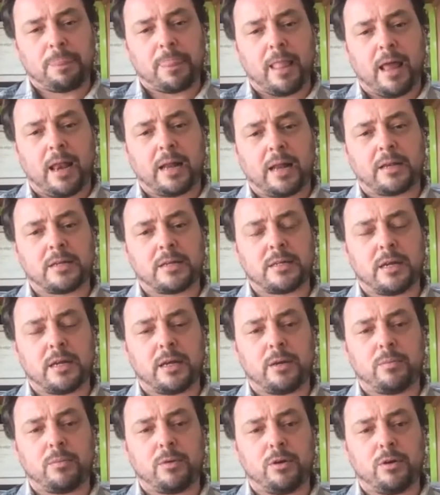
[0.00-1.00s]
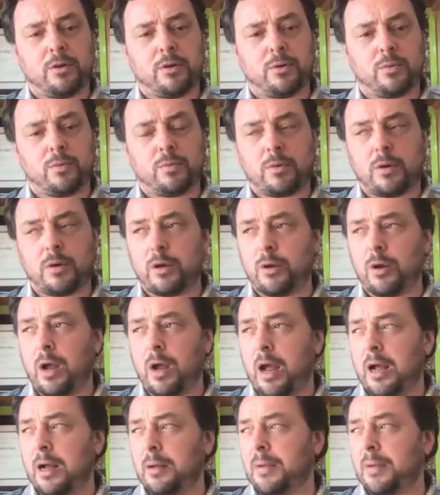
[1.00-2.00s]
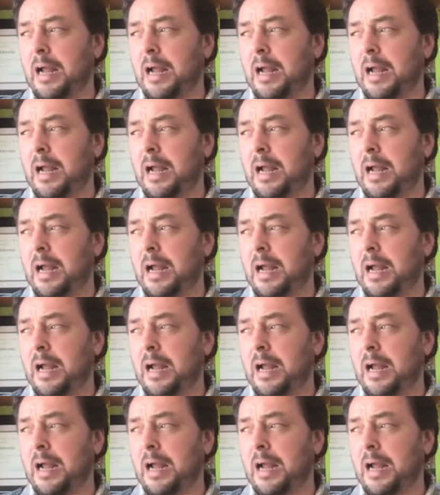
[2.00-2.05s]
I like to say, you know, um,